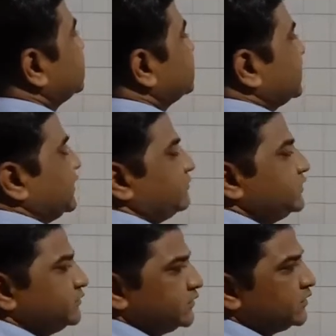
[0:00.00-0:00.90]
Is 11,
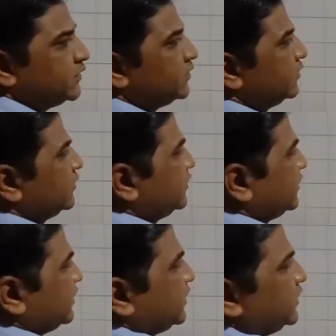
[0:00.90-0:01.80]

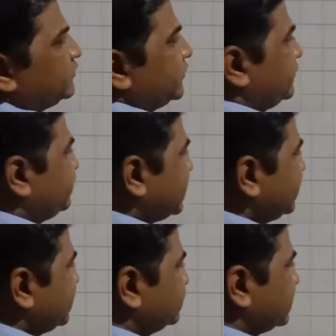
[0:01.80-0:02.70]
and we will find
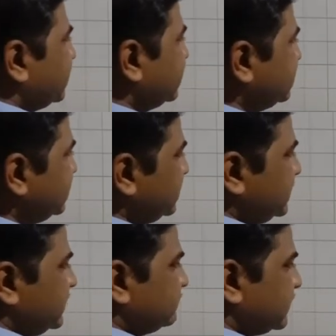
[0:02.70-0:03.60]
out
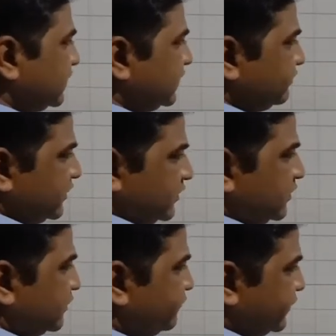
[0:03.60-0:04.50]
any multiple
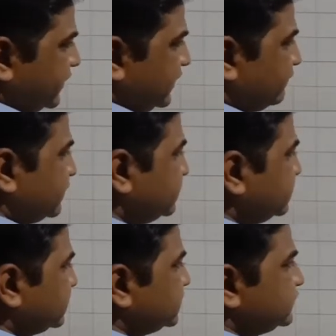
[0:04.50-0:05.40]
of 11
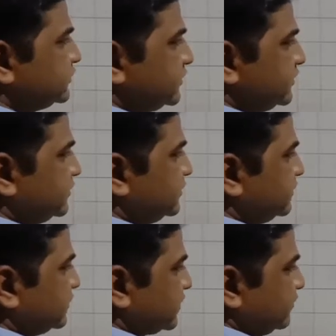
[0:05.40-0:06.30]
is
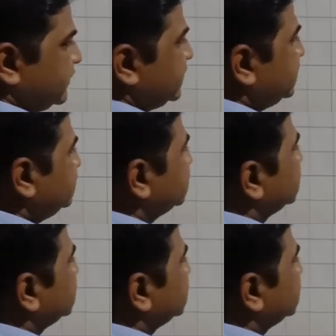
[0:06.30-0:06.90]
remaining.